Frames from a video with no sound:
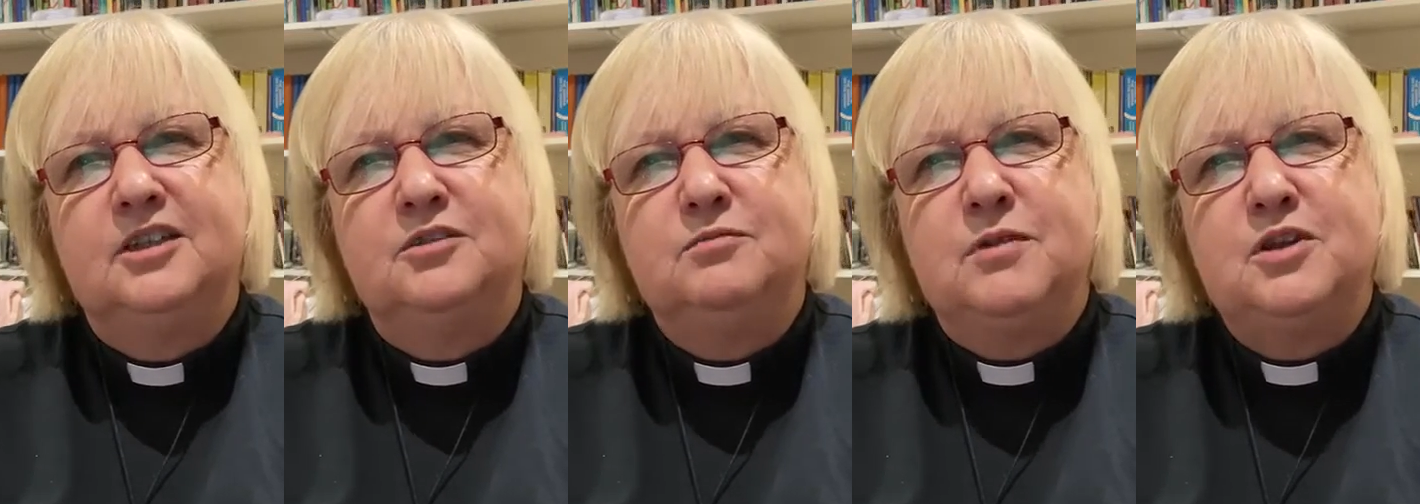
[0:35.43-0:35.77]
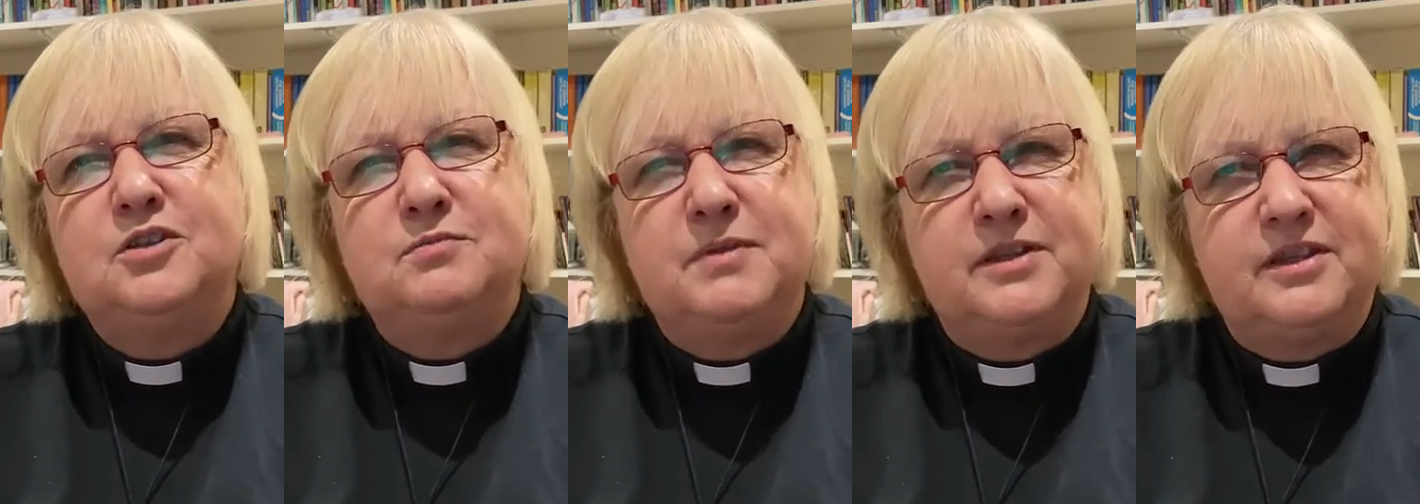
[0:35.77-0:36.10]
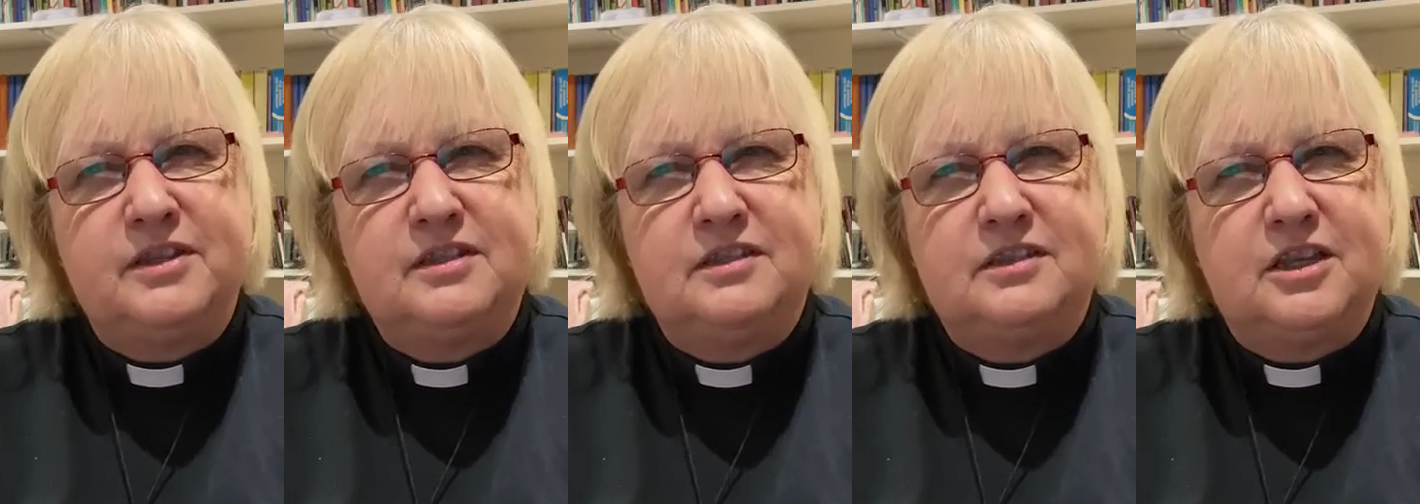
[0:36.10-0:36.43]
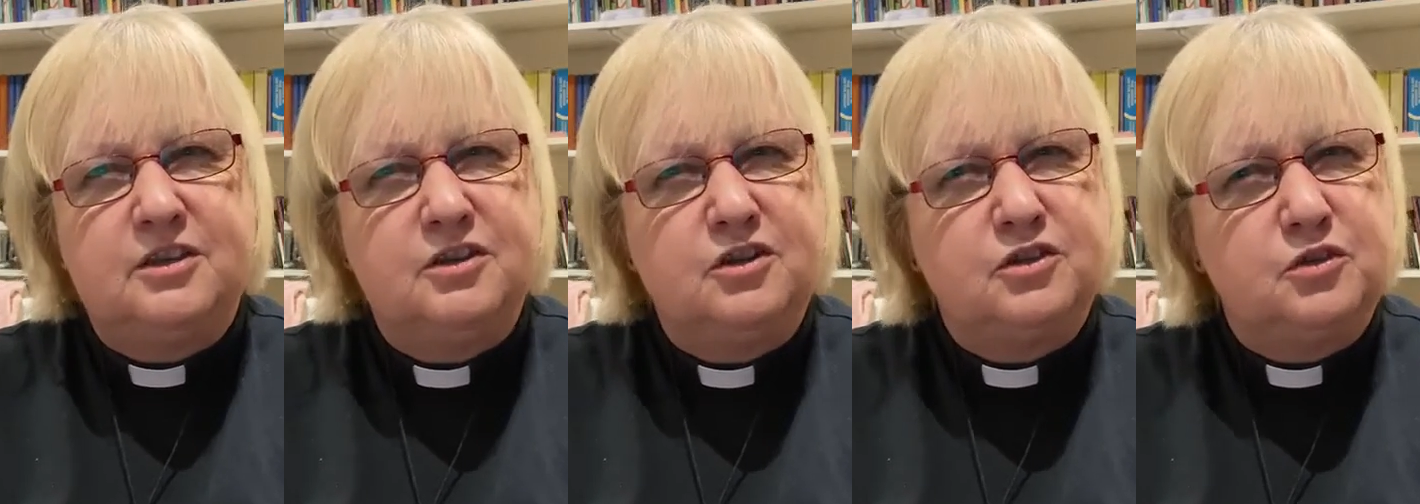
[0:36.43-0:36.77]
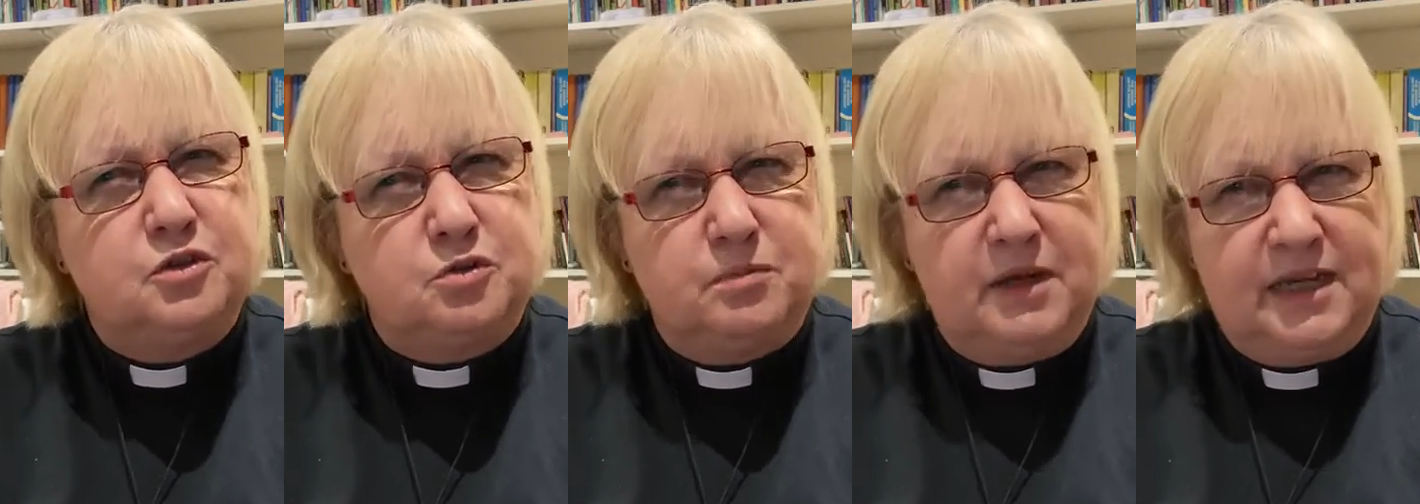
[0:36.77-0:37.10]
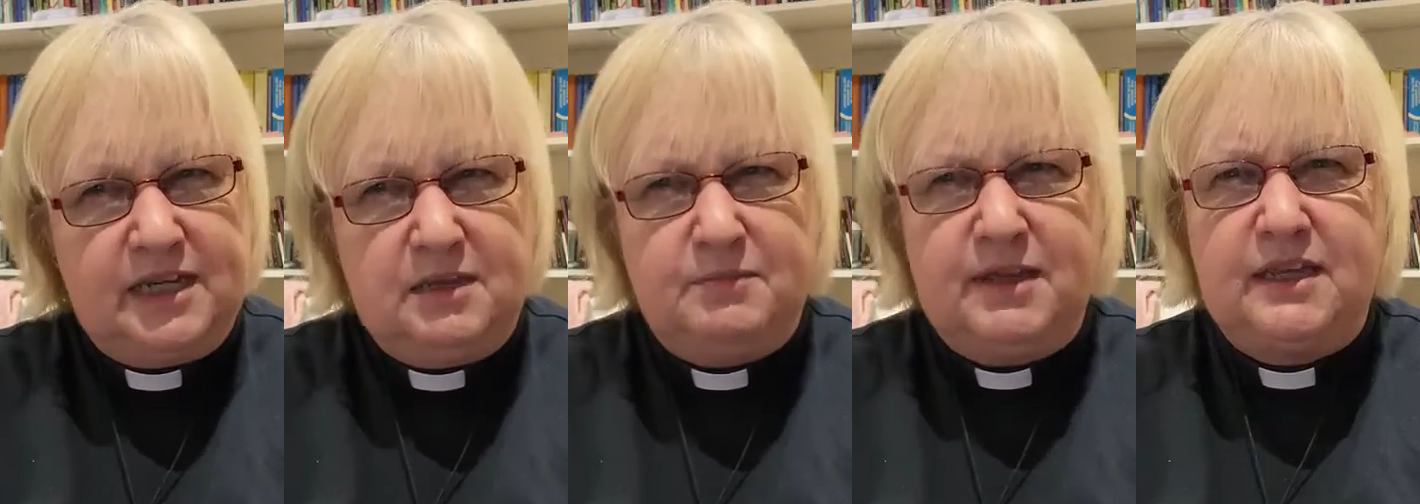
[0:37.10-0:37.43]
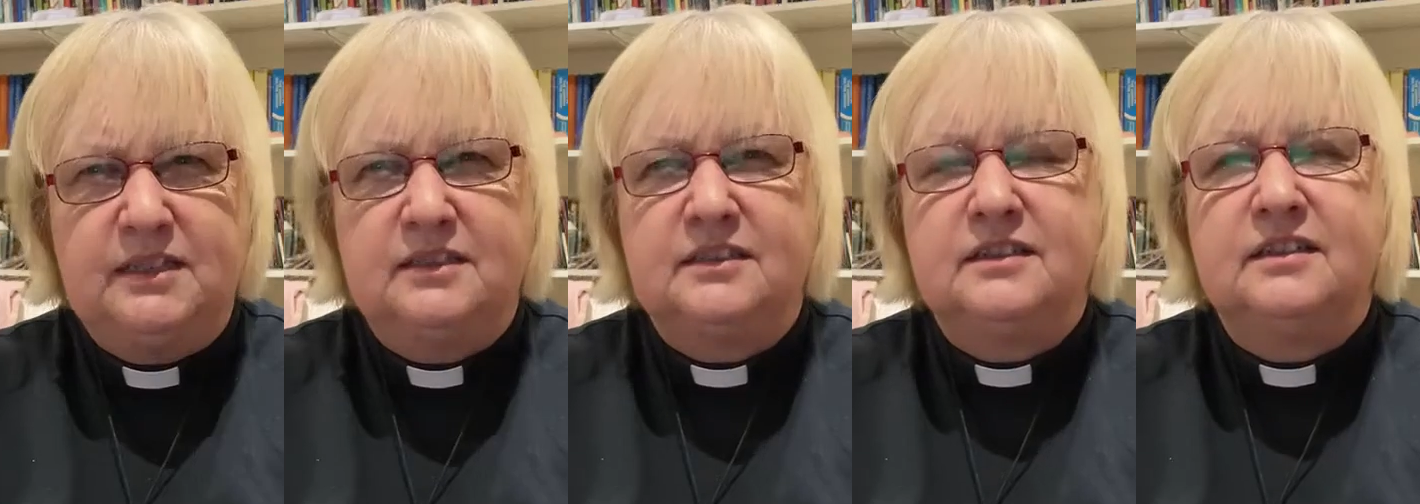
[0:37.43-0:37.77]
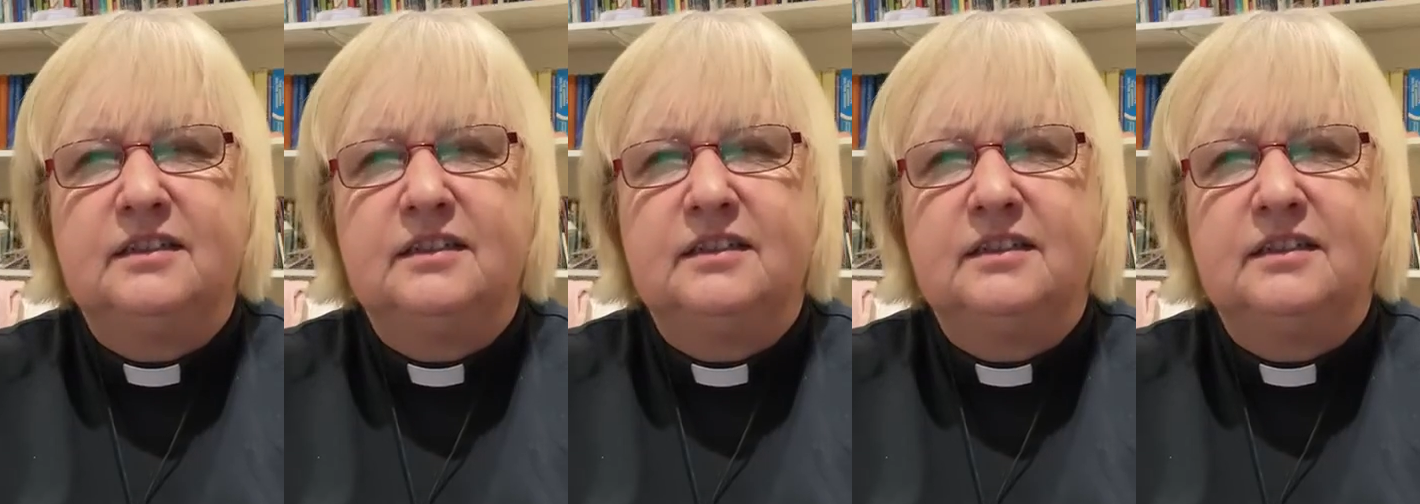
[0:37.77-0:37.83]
Most mothers, though not all by any means,